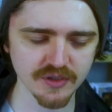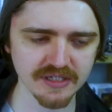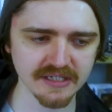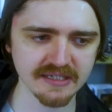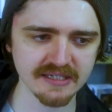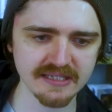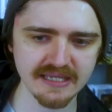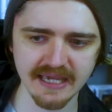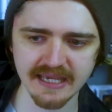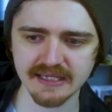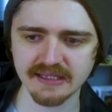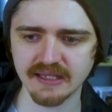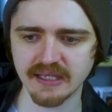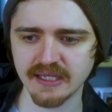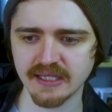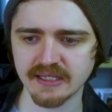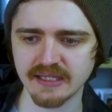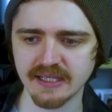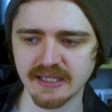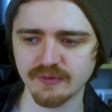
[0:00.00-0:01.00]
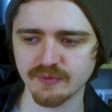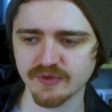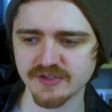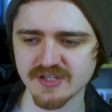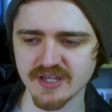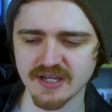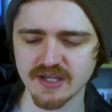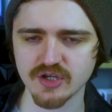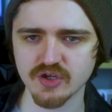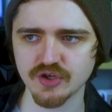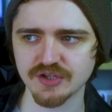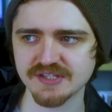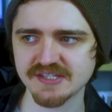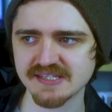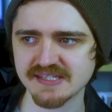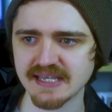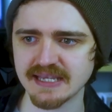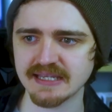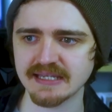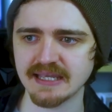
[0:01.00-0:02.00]
talking to Caitlin. It was, like, a good
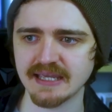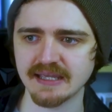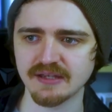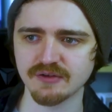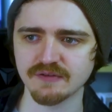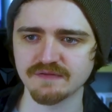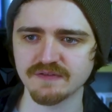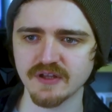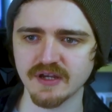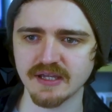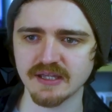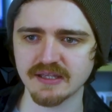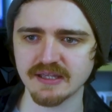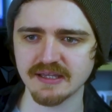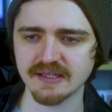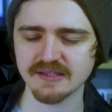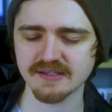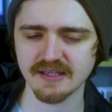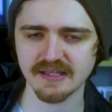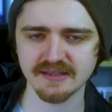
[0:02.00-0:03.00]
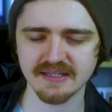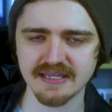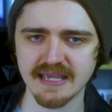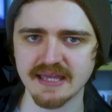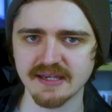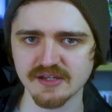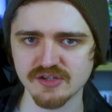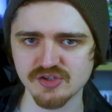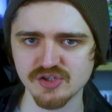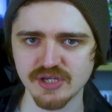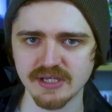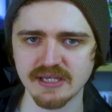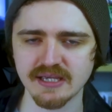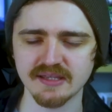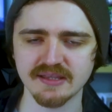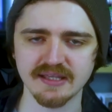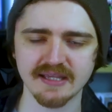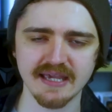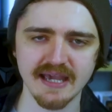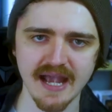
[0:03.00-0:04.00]
scene in of, like, it, the energy
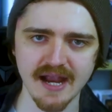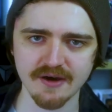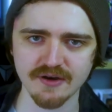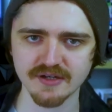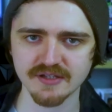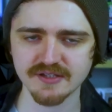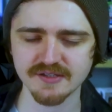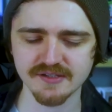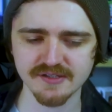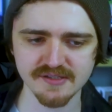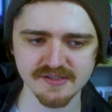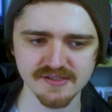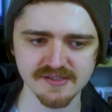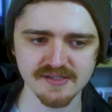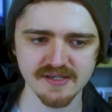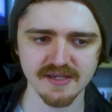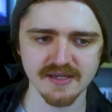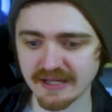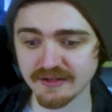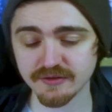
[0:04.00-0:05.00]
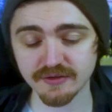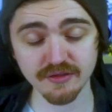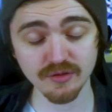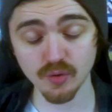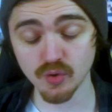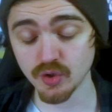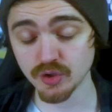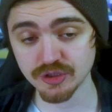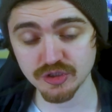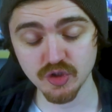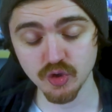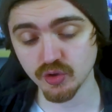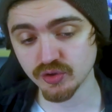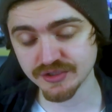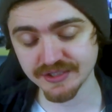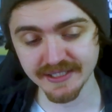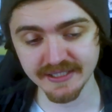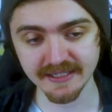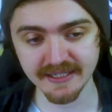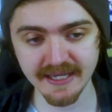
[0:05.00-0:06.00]
and the characters. We had Thawne
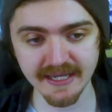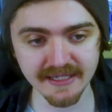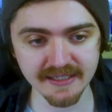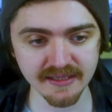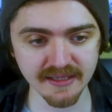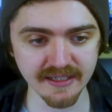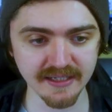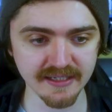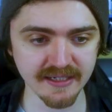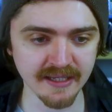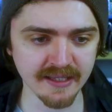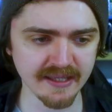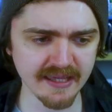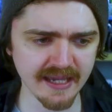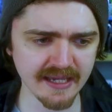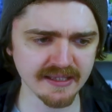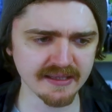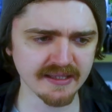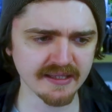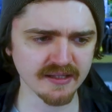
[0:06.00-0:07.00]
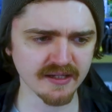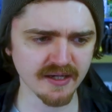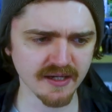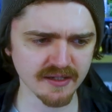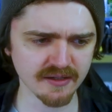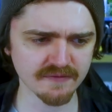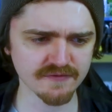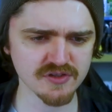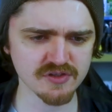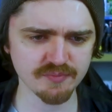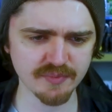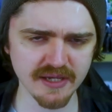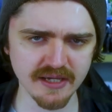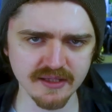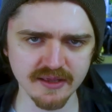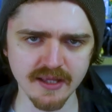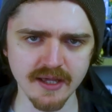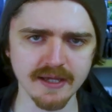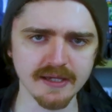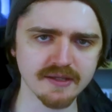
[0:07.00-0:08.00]
taunting Caitlin and Caitlin kind of just
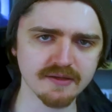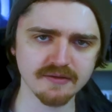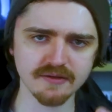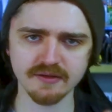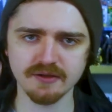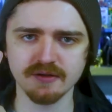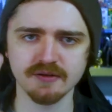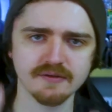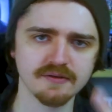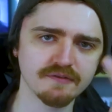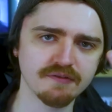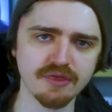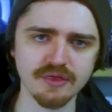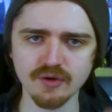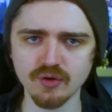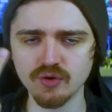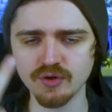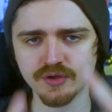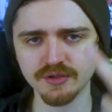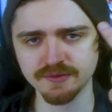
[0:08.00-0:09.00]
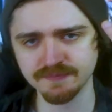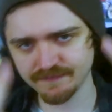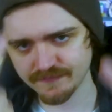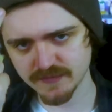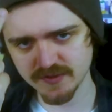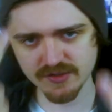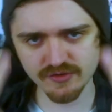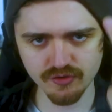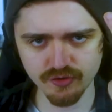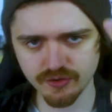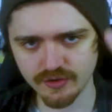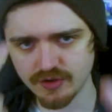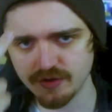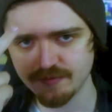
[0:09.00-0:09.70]
being like, Thawne, screw